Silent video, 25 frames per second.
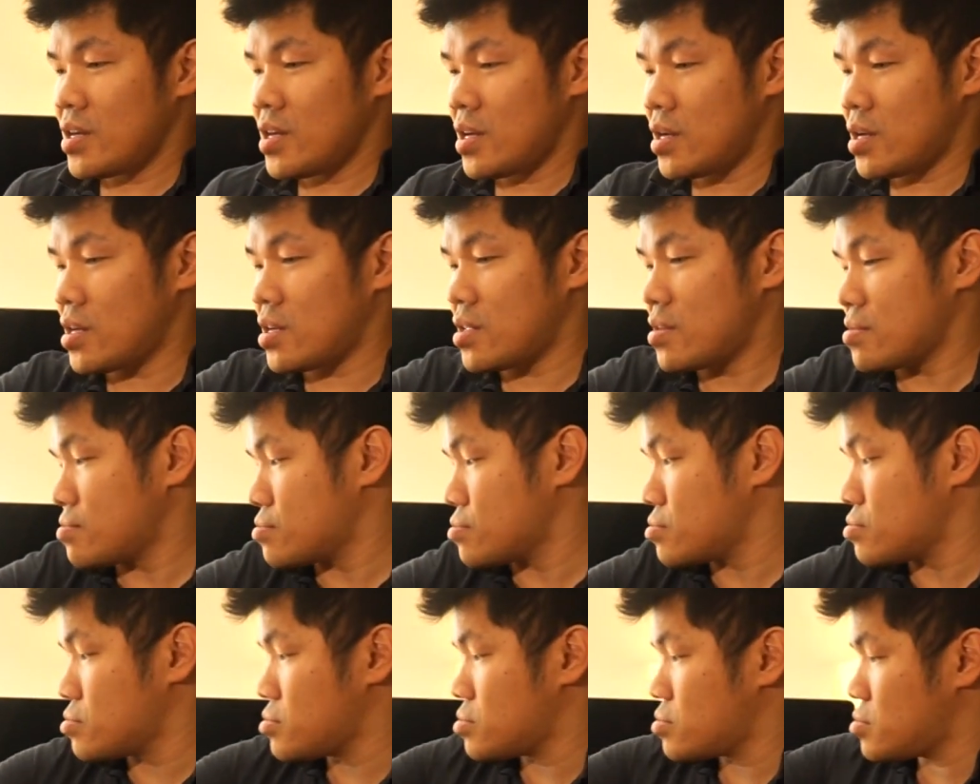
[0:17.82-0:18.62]

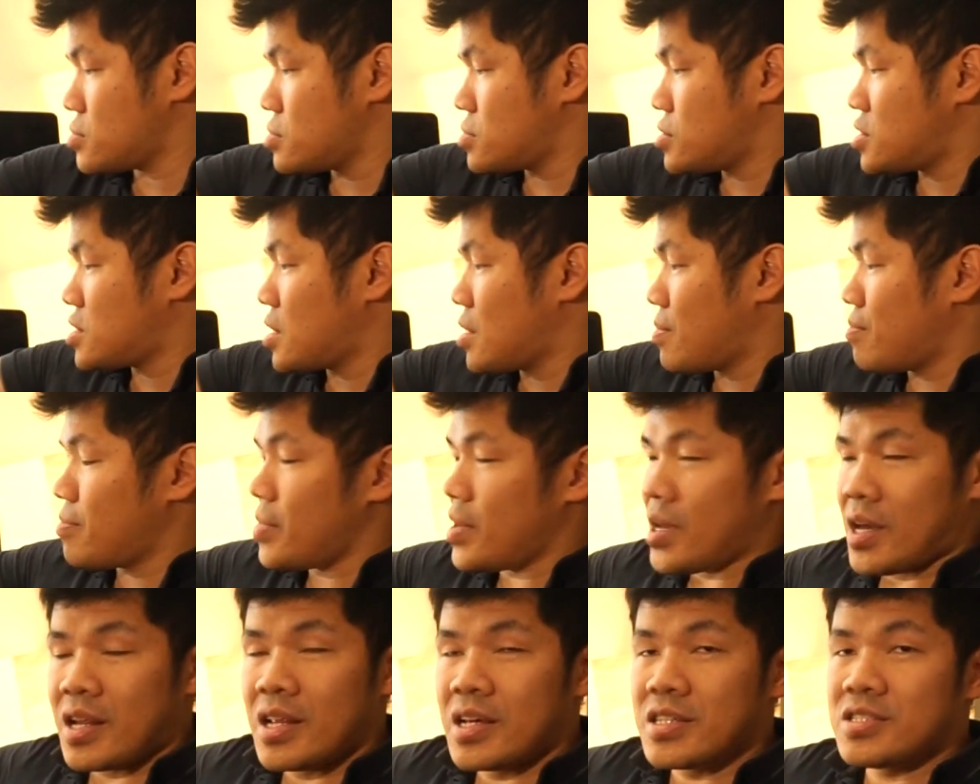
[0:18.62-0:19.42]
and some
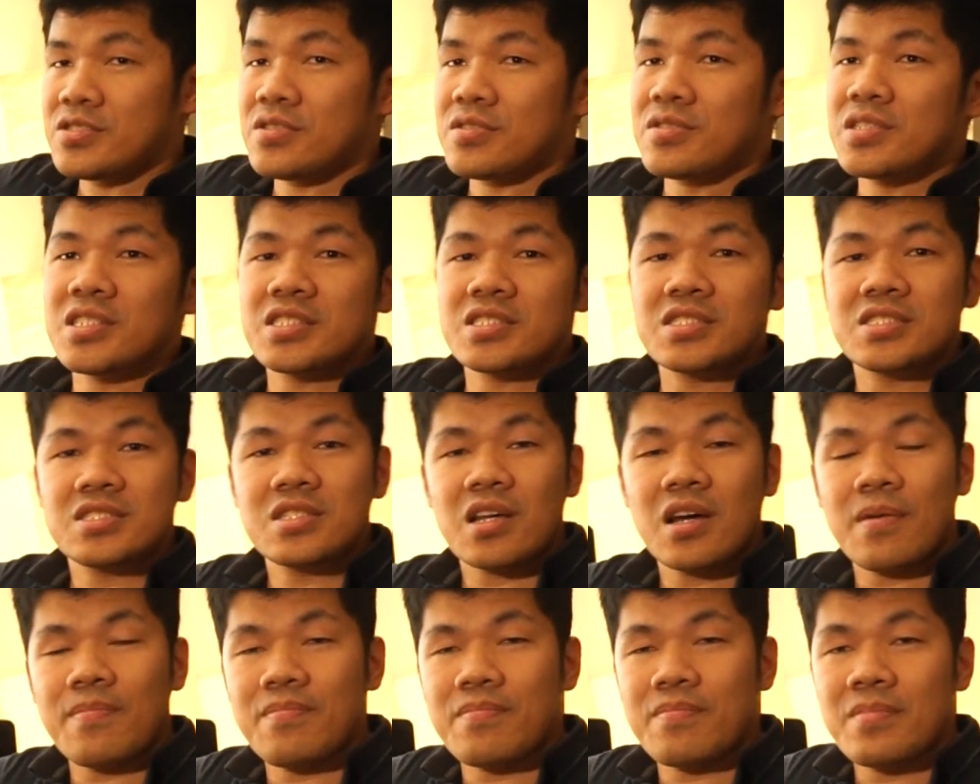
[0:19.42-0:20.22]
electronic
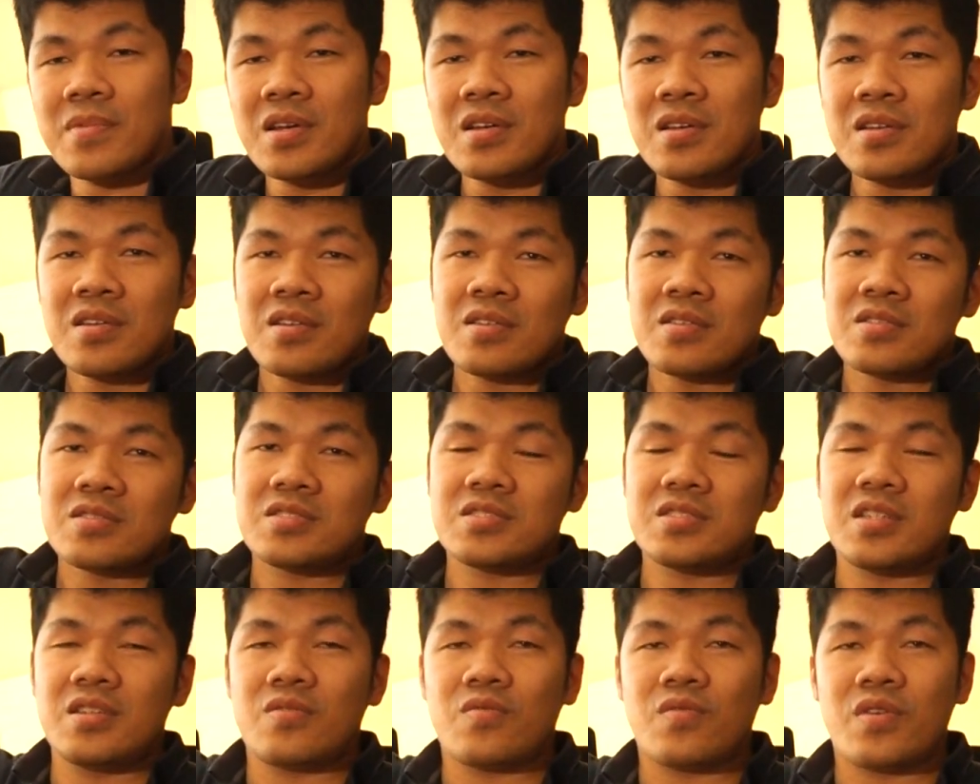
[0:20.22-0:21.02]
stuff,
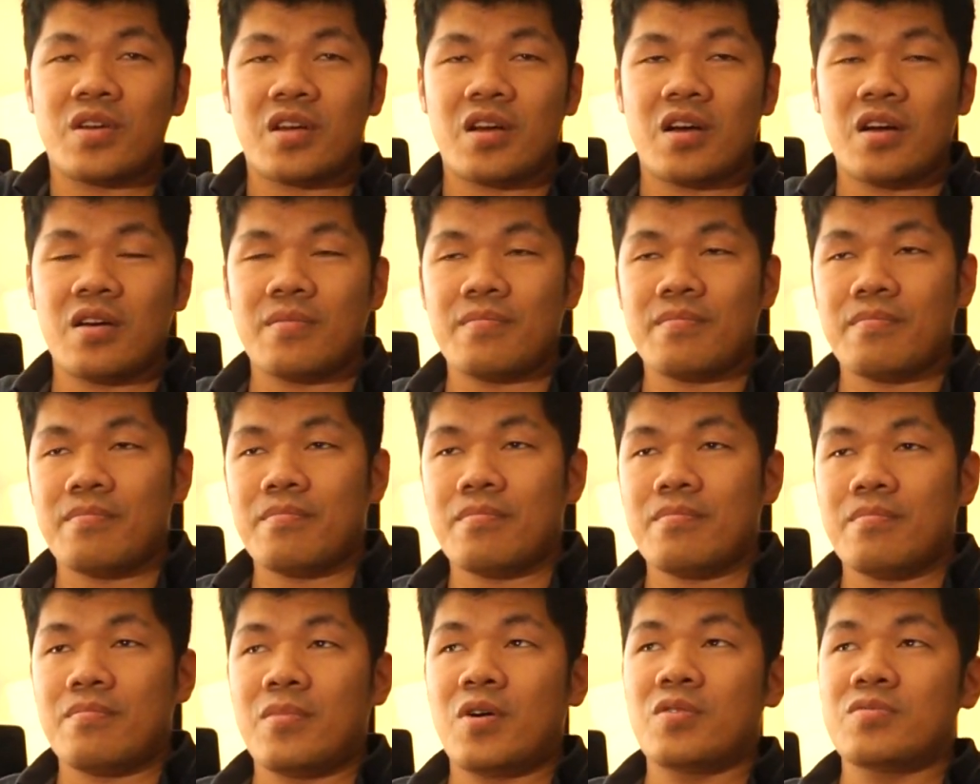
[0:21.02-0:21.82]
since we got
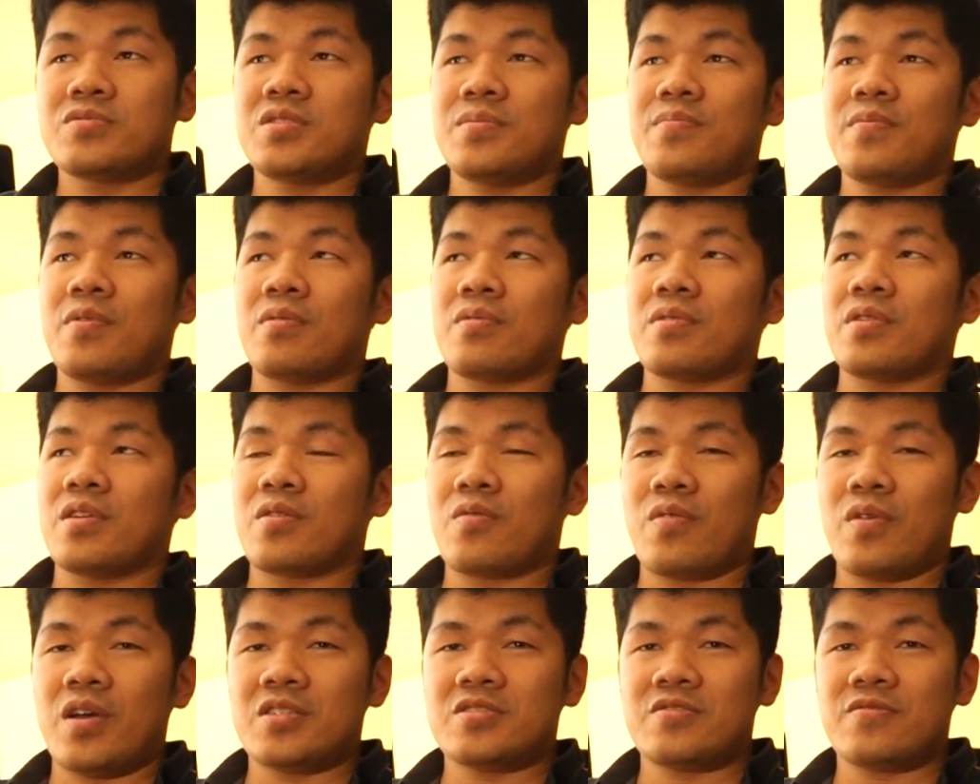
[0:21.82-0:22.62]
multiple
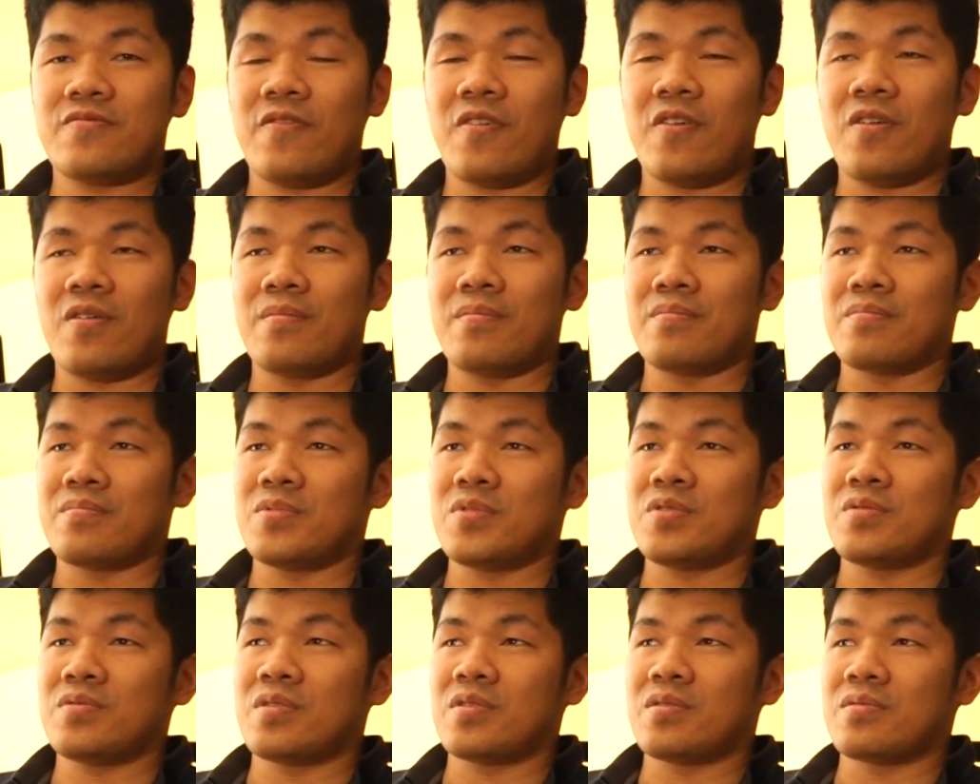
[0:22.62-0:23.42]
requests from
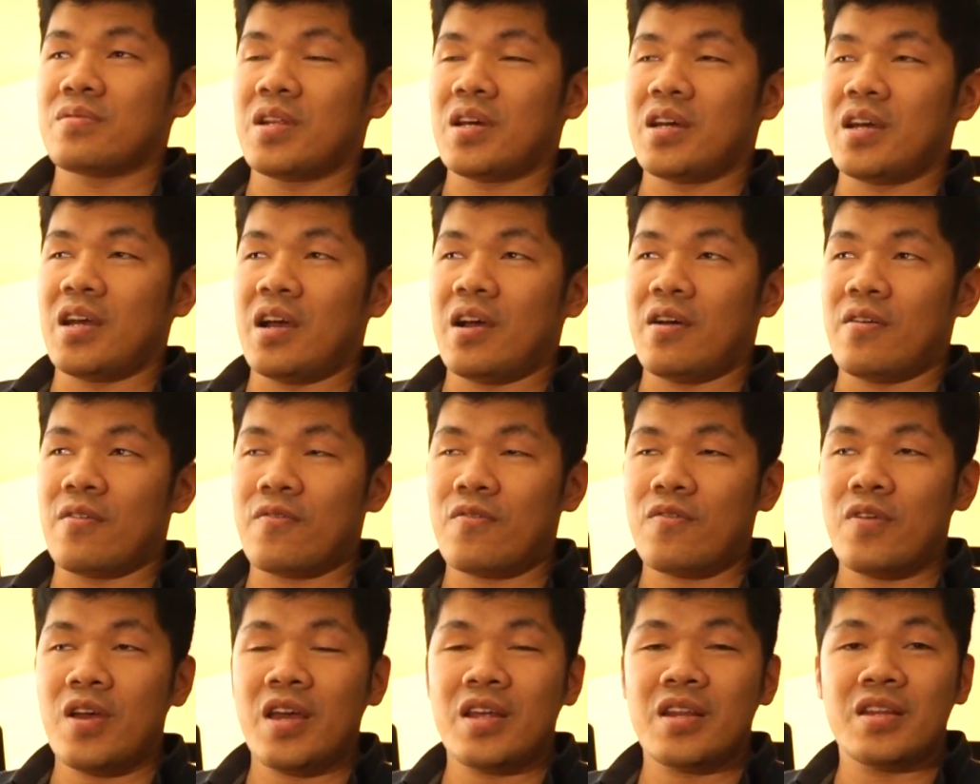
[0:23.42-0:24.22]
like our
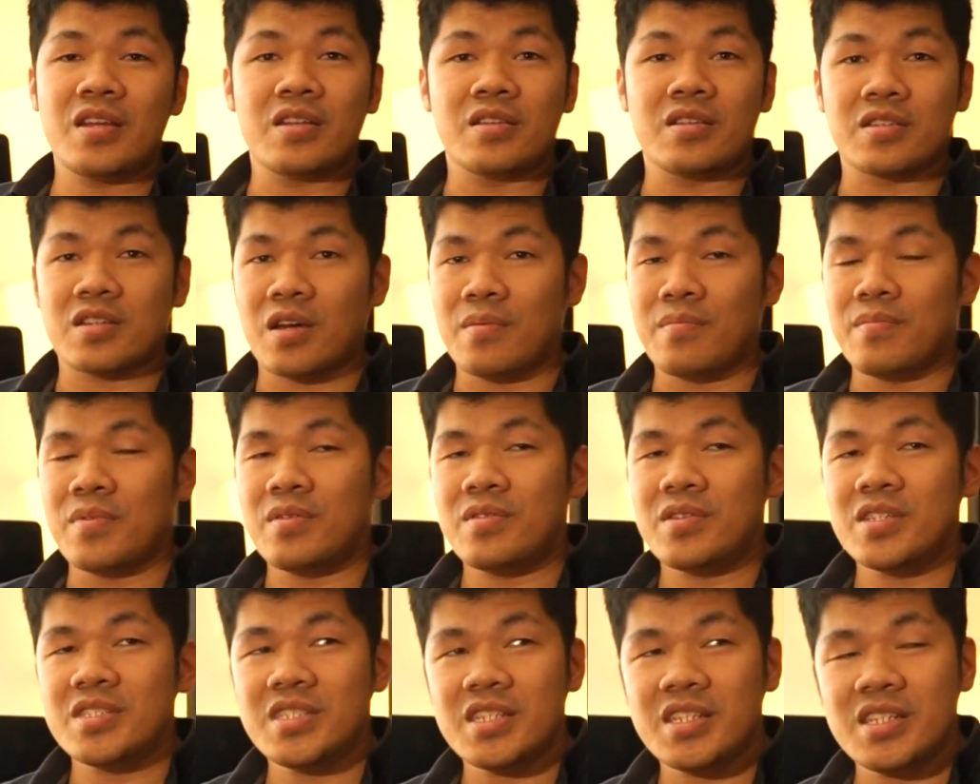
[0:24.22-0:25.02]
friend and the
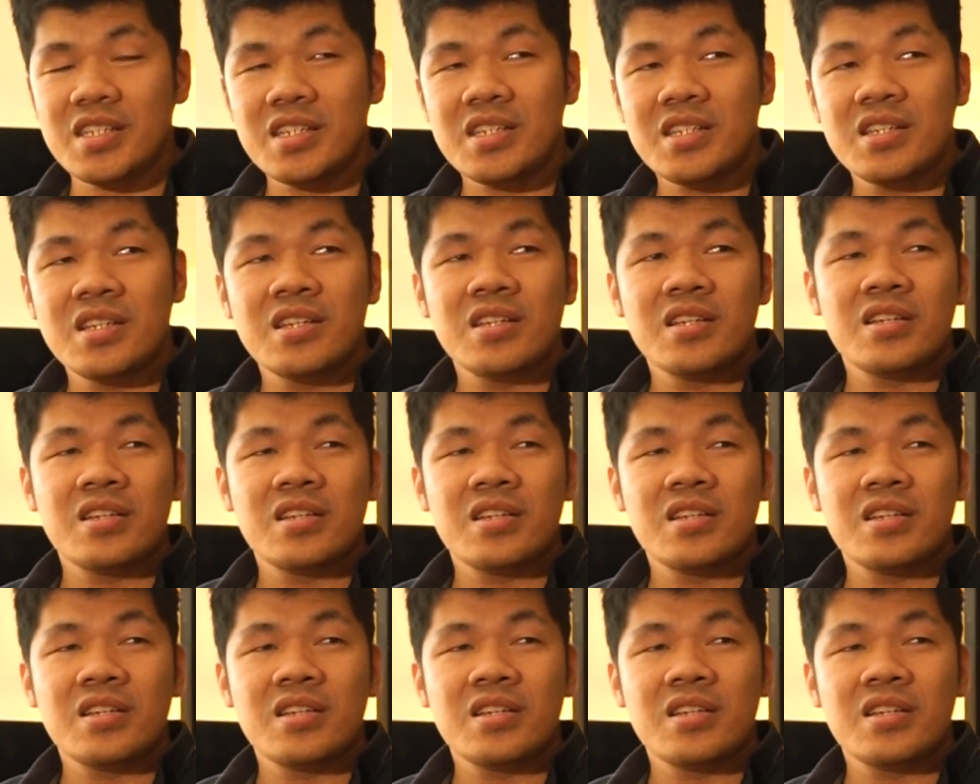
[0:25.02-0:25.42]
community,